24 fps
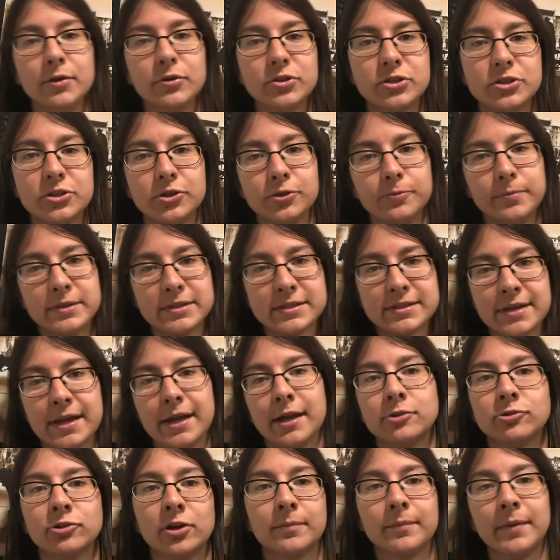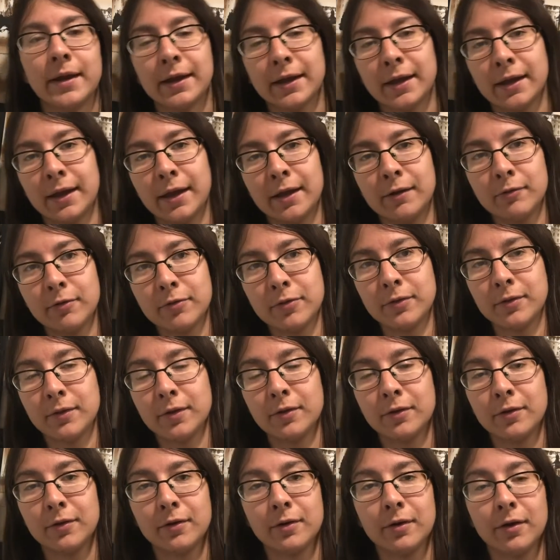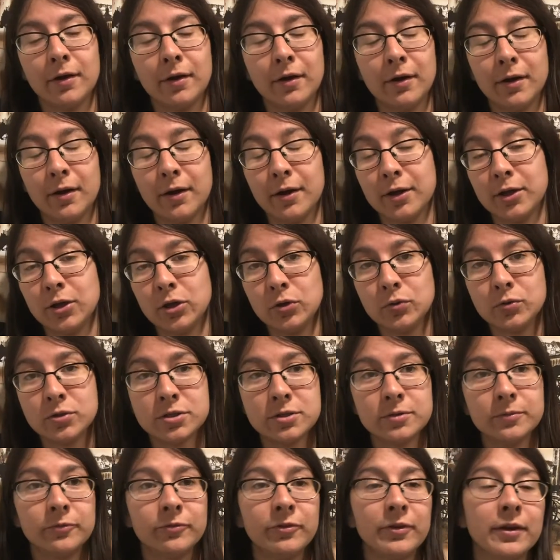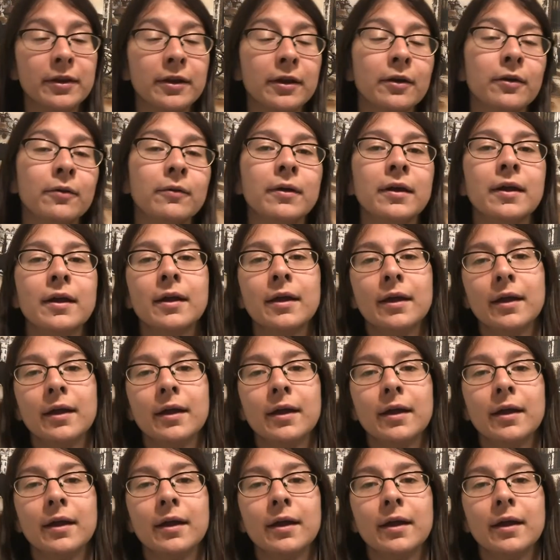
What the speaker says: YouTube, it's Sandra. I'm back again with another YouTube video.